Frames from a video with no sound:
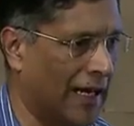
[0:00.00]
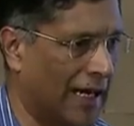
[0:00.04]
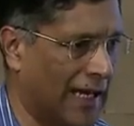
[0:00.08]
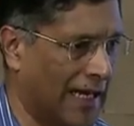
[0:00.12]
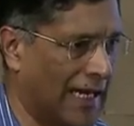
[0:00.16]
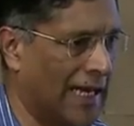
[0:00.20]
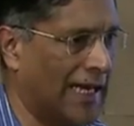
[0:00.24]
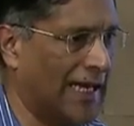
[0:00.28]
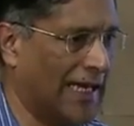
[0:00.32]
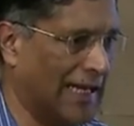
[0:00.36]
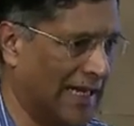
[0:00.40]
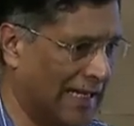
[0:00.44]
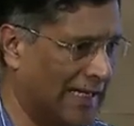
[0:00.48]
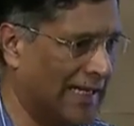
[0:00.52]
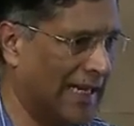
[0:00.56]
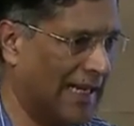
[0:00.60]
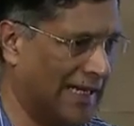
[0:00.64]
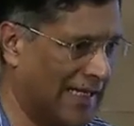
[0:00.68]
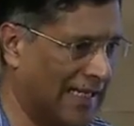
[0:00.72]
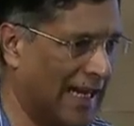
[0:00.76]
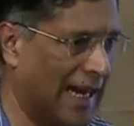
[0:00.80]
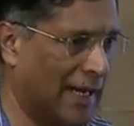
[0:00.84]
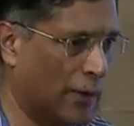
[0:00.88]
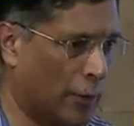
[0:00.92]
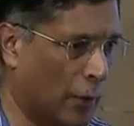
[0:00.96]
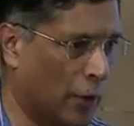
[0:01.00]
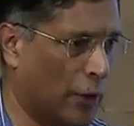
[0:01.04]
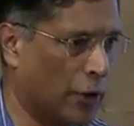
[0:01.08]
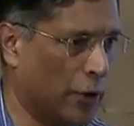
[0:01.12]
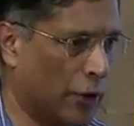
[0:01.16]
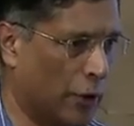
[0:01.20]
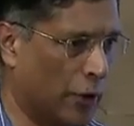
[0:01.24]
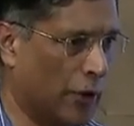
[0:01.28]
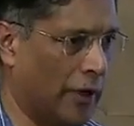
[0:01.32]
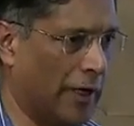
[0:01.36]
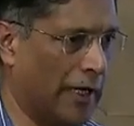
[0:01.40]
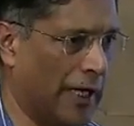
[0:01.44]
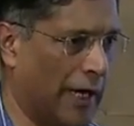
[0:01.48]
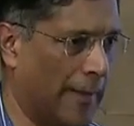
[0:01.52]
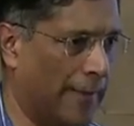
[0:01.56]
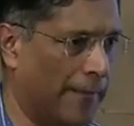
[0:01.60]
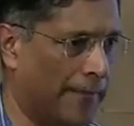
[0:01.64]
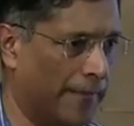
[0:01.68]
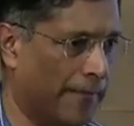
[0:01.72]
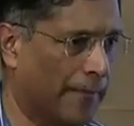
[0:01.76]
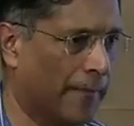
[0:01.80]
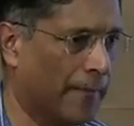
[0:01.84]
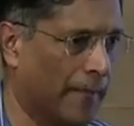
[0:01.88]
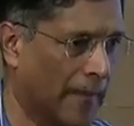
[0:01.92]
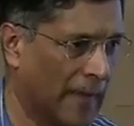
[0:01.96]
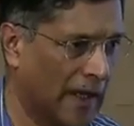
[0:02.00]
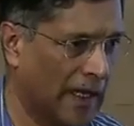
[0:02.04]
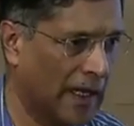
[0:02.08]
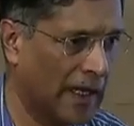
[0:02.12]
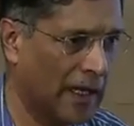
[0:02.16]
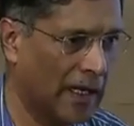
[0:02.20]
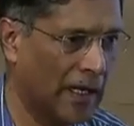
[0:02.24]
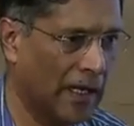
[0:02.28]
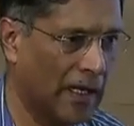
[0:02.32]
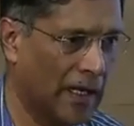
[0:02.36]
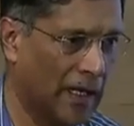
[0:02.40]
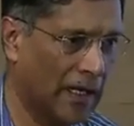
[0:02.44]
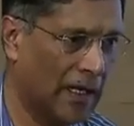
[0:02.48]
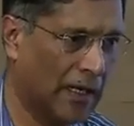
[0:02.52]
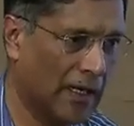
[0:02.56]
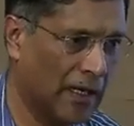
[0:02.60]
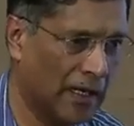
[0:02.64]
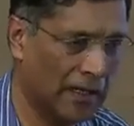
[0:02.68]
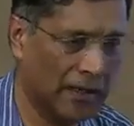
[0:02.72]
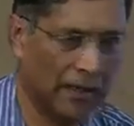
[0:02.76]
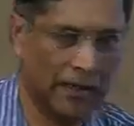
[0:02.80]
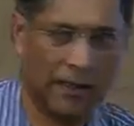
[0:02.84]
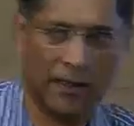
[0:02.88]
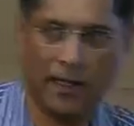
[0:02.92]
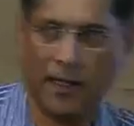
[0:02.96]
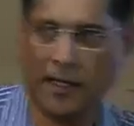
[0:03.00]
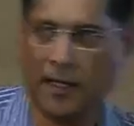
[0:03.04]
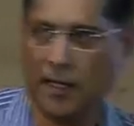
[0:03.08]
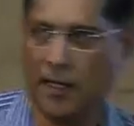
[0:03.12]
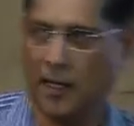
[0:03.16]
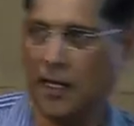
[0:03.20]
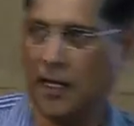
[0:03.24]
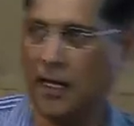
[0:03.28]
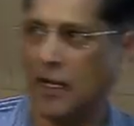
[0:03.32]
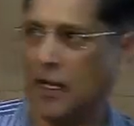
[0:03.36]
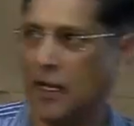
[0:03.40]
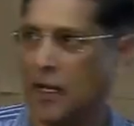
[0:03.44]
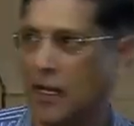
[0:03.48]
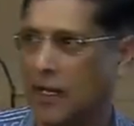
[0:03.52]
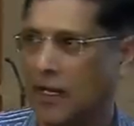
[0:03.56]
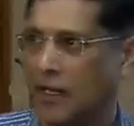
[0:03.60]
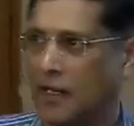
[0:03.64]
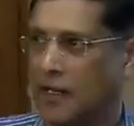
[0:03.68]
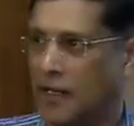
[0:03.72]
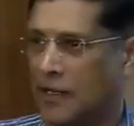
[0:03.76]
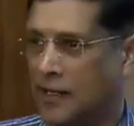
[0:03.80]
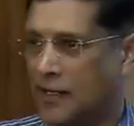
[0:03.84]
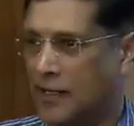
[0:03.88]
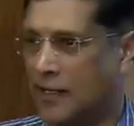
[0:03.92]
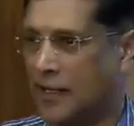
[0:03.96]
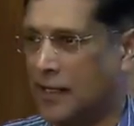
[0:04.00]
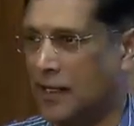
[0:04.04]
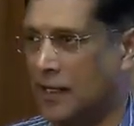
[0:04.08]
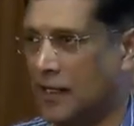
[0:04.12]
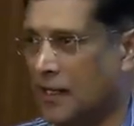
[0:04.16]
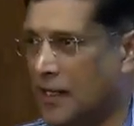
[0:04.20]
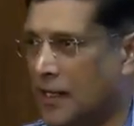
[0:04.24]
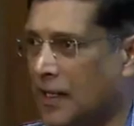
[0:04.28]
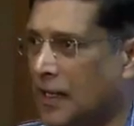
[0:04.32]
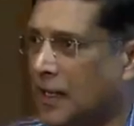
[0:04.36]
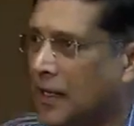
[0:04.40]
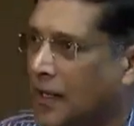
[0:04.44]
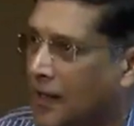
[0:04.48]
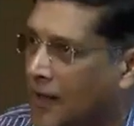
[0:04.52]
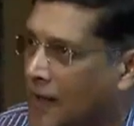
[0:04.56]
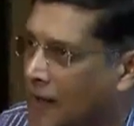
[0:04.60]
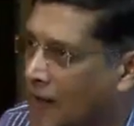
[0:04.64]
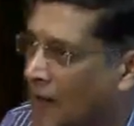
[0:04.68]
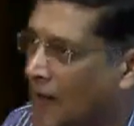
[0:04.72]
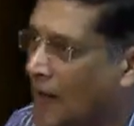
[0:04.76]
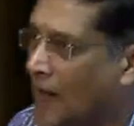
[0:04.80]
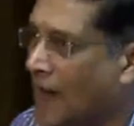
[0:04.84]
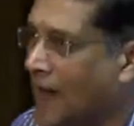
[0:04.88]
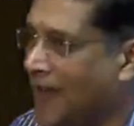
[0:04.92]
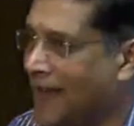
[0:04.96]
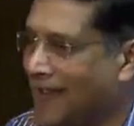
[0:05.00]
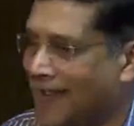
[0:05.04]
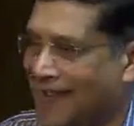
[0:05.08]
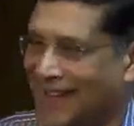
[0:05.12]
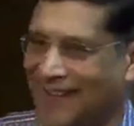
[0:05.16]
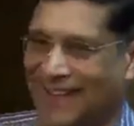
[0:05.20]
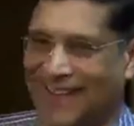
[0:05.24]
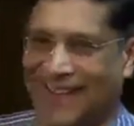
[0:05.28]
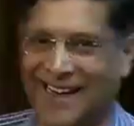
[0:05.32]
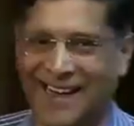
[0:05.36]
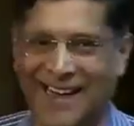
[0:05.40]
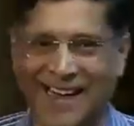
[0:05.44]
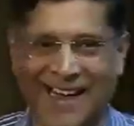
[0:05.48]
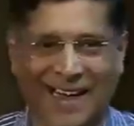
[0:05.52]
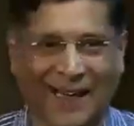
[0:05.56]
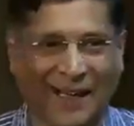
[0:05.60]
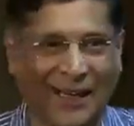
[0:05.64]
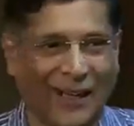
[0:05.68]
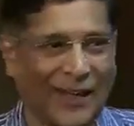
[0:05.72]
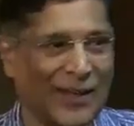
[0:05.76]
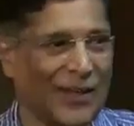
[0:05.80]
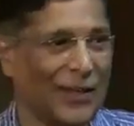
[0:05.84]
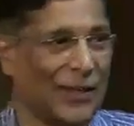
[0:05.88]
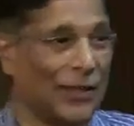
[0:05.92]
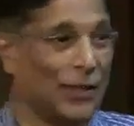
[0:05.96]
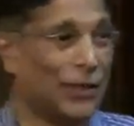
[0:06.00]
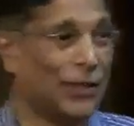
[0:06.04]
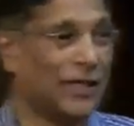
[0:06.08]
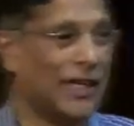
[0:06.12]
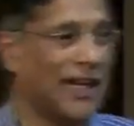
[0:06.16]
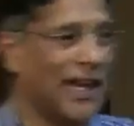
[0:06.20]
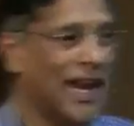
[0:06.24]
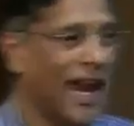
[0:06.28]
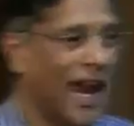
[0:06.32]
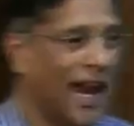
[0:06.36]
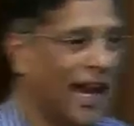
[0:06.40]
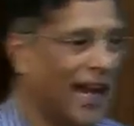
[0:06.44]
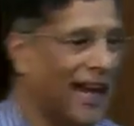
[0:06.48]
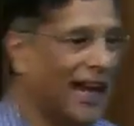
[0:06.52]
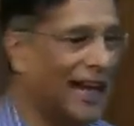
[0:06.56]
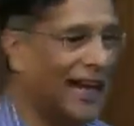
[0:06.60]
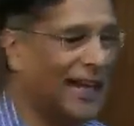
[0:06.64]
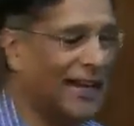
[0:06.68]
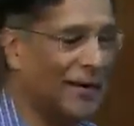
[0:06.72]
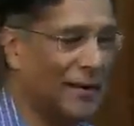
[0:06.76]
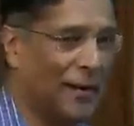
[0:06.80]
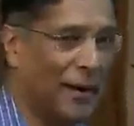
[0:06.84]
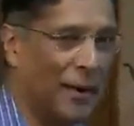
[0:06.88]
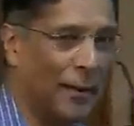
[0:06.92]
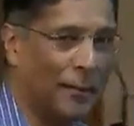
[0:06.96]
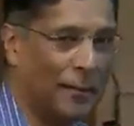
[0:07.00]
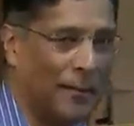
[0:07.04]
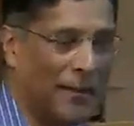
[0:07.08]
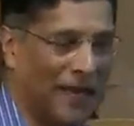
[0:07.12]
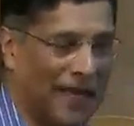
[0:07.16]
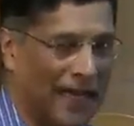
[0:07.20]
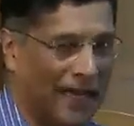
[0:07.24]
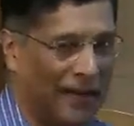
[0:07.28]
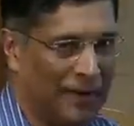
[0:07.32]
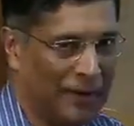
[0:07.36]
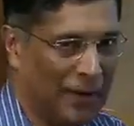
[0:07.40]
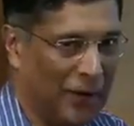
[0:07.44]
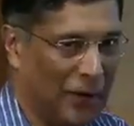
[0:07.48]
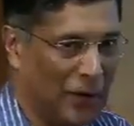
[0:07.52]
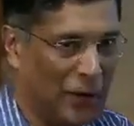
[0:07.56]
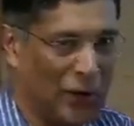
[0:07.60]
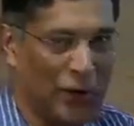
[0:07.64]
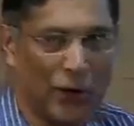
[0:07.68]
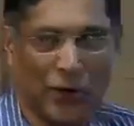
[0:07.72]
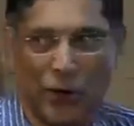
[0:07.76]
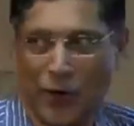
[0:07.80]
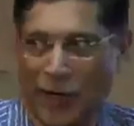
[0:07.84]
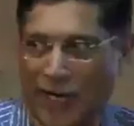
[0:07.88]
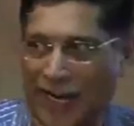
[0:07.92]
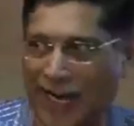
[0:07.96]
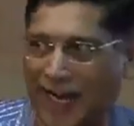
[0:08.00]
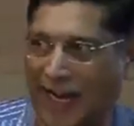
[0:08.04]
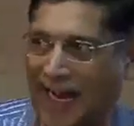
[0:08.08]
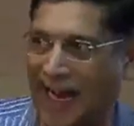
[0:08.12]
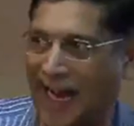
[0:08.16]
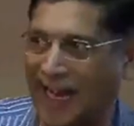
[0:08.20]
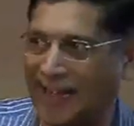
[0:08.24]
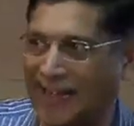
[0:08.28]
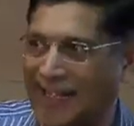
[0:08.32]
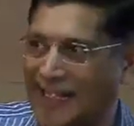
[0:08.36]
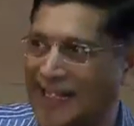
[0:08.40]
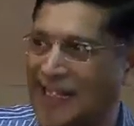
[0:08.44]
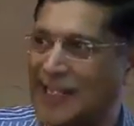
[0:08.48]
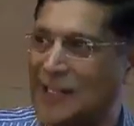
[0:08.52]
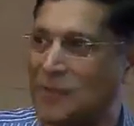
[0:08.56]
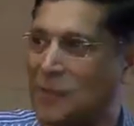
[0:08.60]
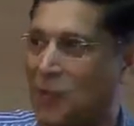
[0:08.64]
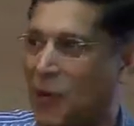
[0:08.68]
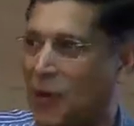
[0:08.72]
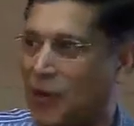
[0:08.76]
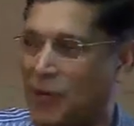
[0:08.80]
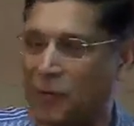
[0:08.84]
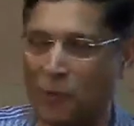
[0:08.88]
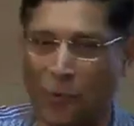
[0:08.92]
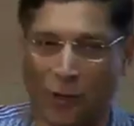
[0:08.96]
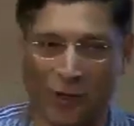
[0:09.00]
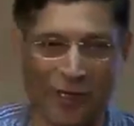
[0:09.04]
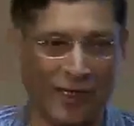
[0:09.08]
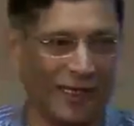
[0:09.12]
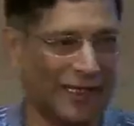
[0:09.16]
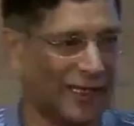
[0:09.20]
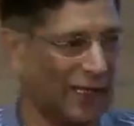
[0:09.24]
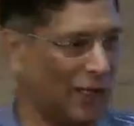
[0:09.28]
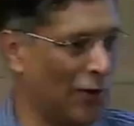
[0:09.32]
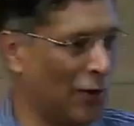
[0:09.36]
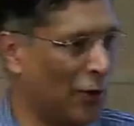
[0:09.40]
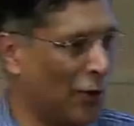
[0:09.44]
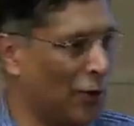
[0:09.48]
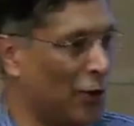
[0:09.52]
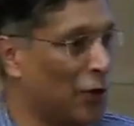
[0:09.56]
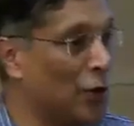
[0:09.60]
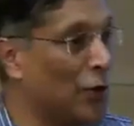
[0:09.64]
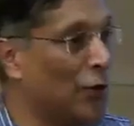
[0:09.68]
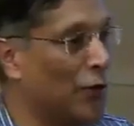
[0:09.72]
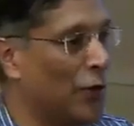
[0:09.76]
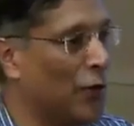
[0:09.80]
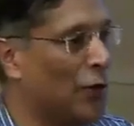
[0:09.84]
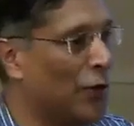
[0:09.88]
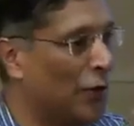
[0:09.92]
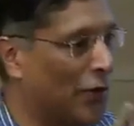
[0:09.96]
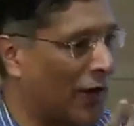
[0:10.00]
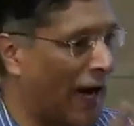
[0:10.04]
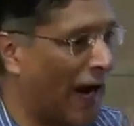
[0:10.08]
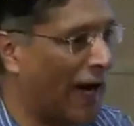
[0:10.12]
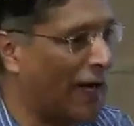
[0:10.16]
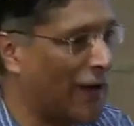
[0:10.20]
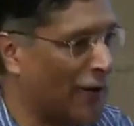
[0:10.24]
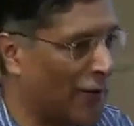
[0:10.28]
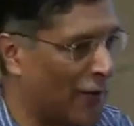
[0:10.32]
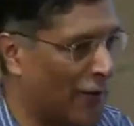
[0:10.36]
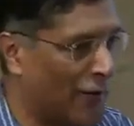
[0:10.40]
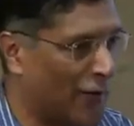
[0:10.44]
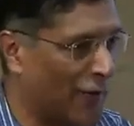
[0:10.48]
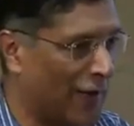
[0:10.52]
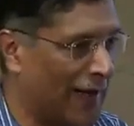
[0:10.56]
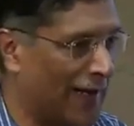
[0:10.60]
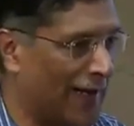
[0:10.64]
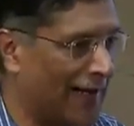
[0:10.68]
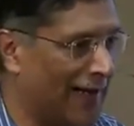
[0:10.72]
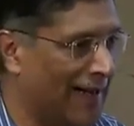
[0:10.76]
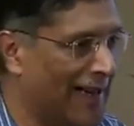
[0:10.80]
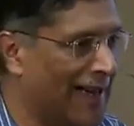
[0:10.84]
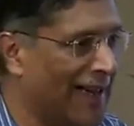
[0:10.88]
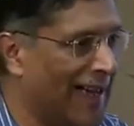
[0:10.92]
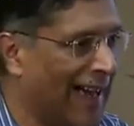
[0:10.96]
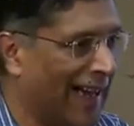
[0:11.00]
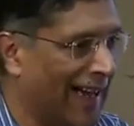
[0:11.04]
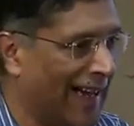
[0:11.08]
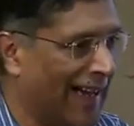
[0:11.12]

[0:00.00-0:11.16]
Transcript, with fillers: Is, is that what you're, yeah. Actually, somehow, you know, it is justified to get Yeah, you, you see, uh, uh, you, uh, this is what, what is, you know, you've, you've kind of uh,